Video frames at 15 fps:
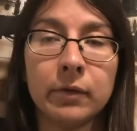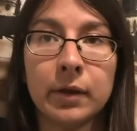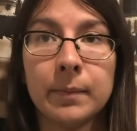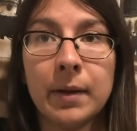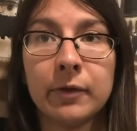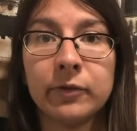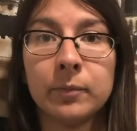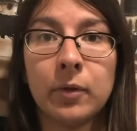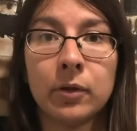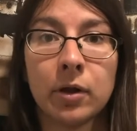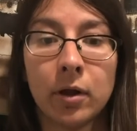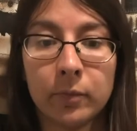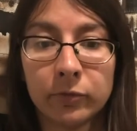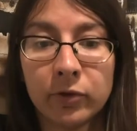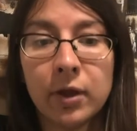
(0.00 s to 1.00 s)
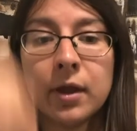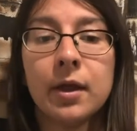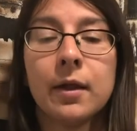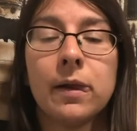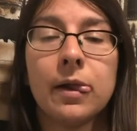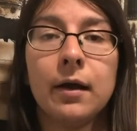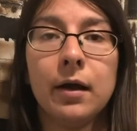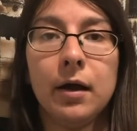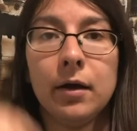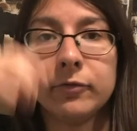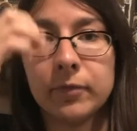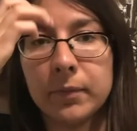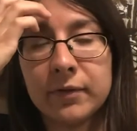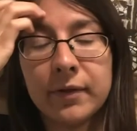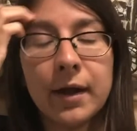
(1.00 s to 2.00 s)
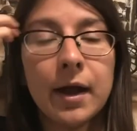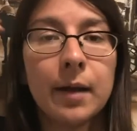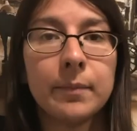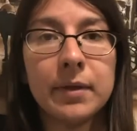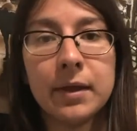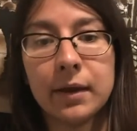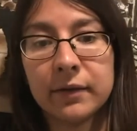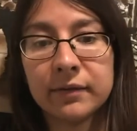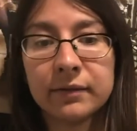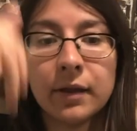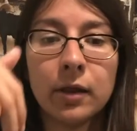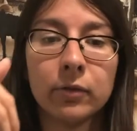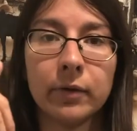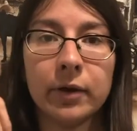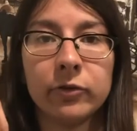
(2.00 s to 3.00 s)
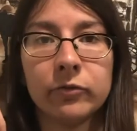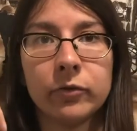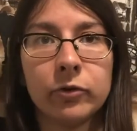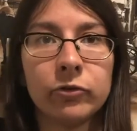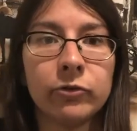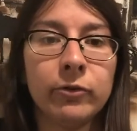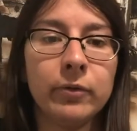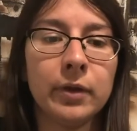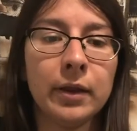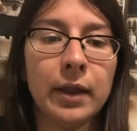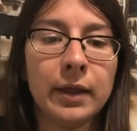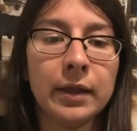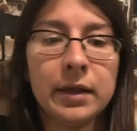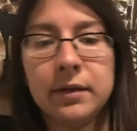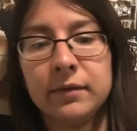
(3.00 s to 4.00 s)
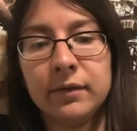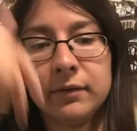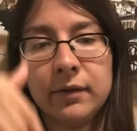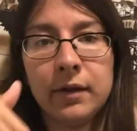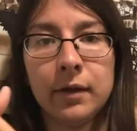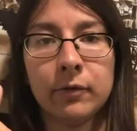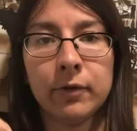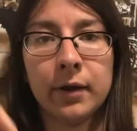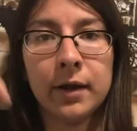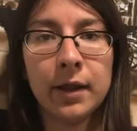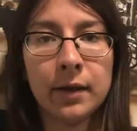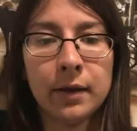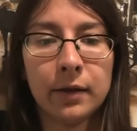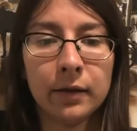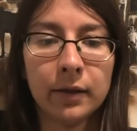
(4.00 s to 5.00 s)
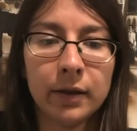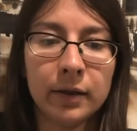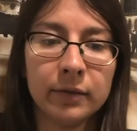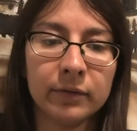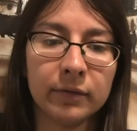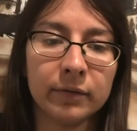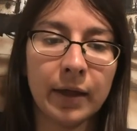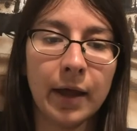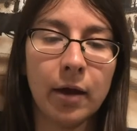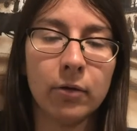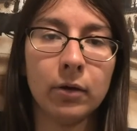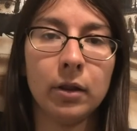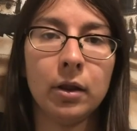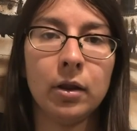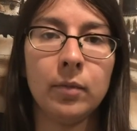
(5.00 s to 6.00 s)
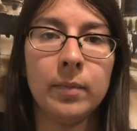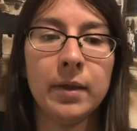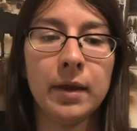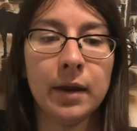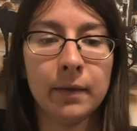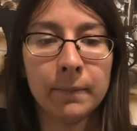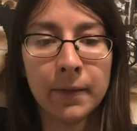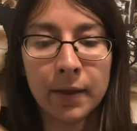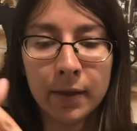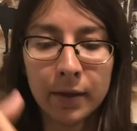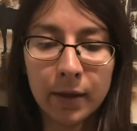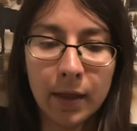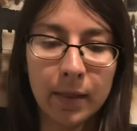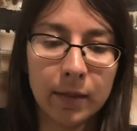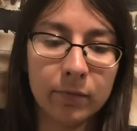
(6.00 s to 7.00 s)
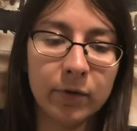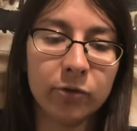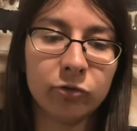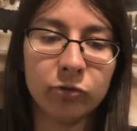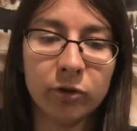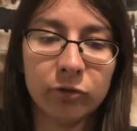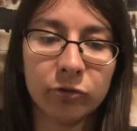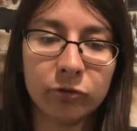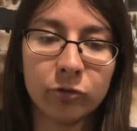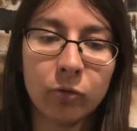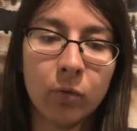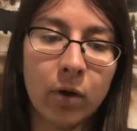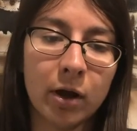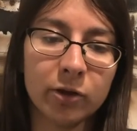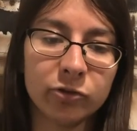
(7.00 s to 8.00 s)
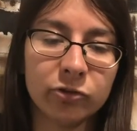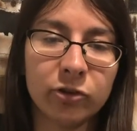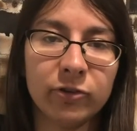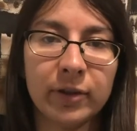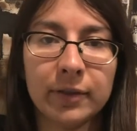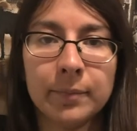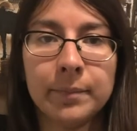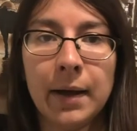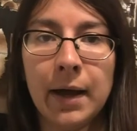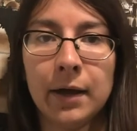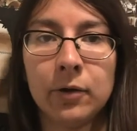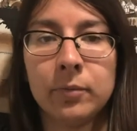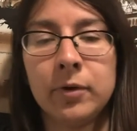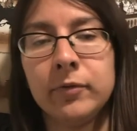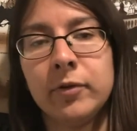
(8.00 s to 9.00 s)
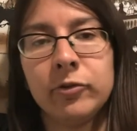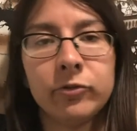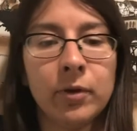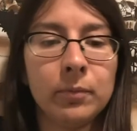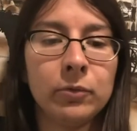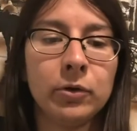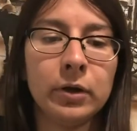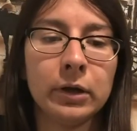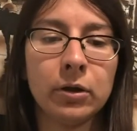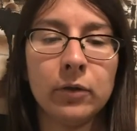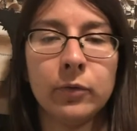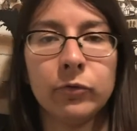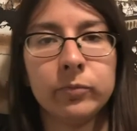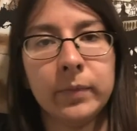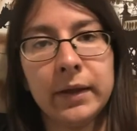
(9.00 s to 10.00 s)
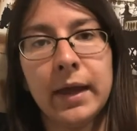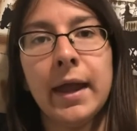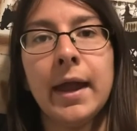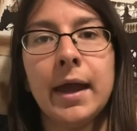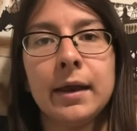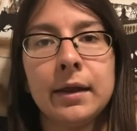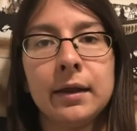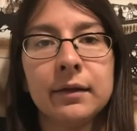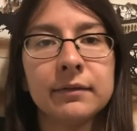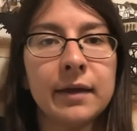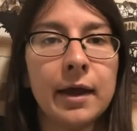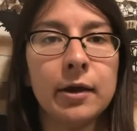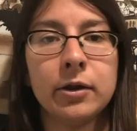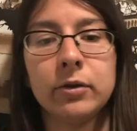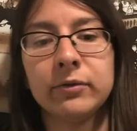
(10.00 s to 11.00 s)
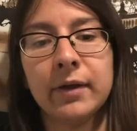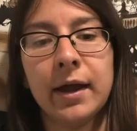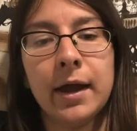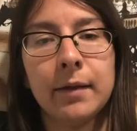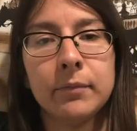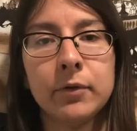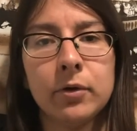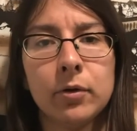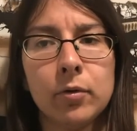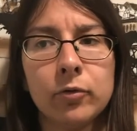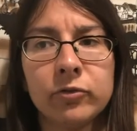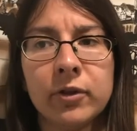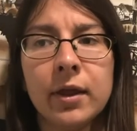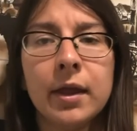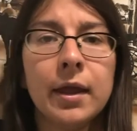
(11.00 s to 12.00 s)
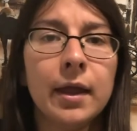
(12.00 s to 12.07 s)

bouncing ball comes from the top, it accelerates first, so it like eases in, right, and then it eases out a little bit, and eventually squashes at the bottom of it. So I'm learning all those mechanics. How do you time those?